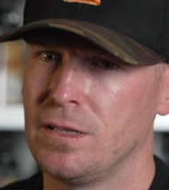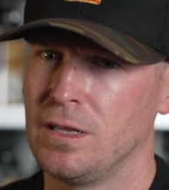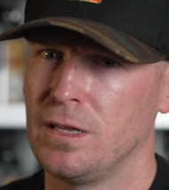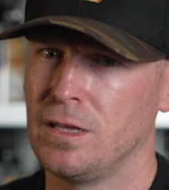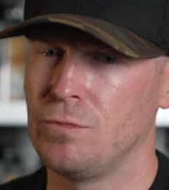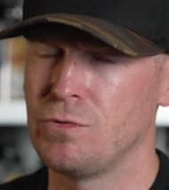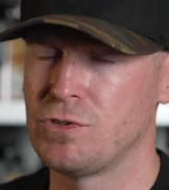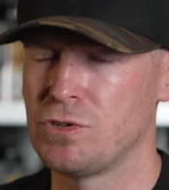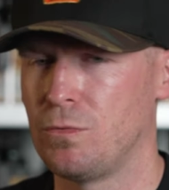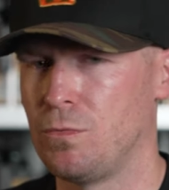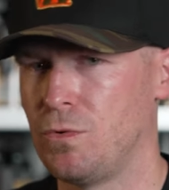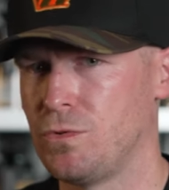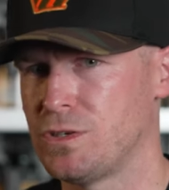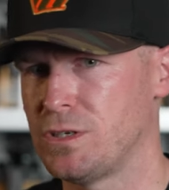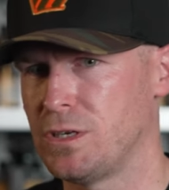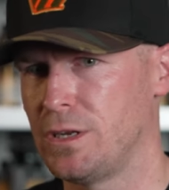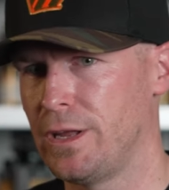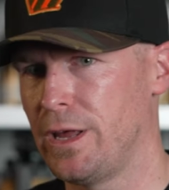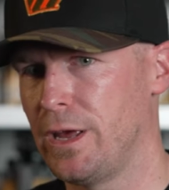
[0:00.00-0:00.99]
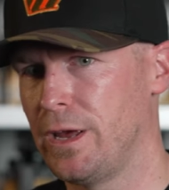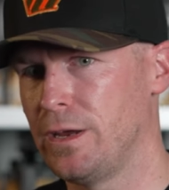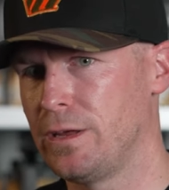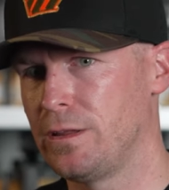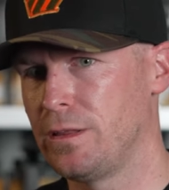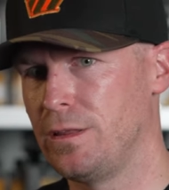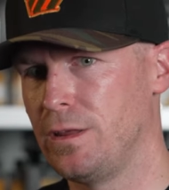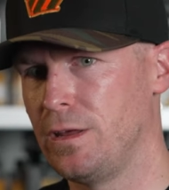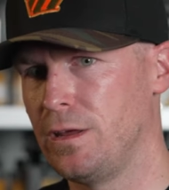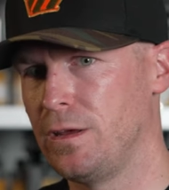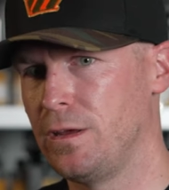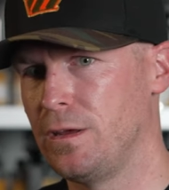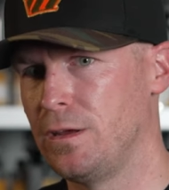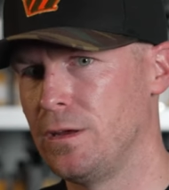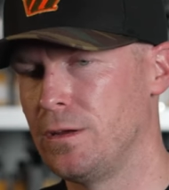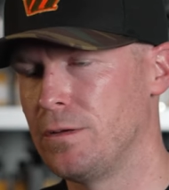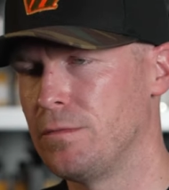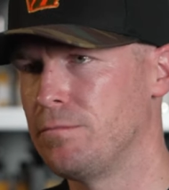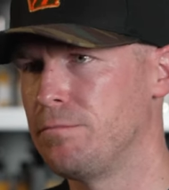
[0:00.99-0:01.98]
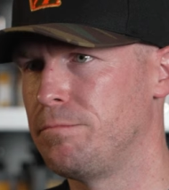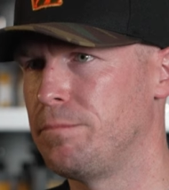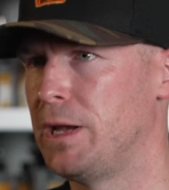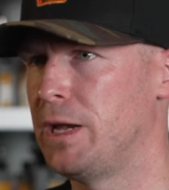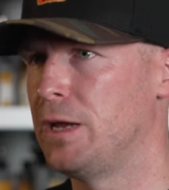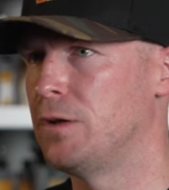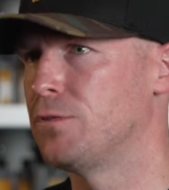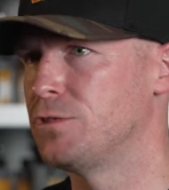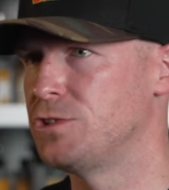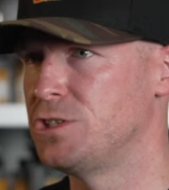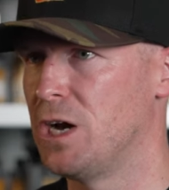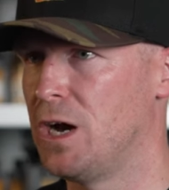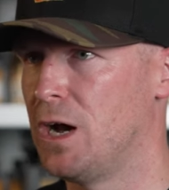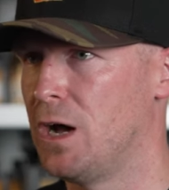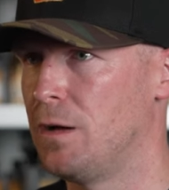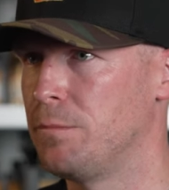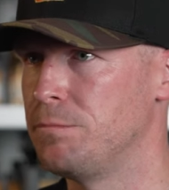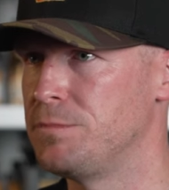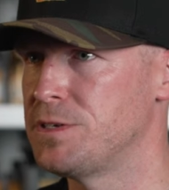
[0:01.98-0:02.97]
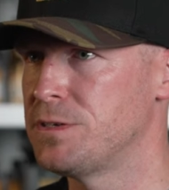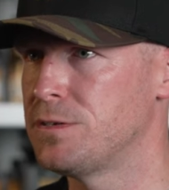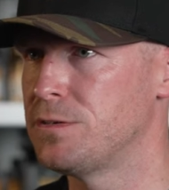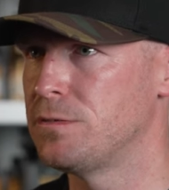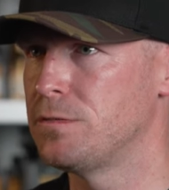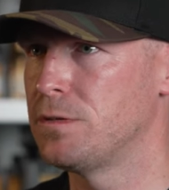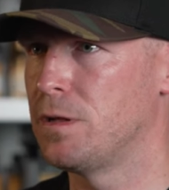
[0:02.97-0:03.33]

it was almost like the panel jobs,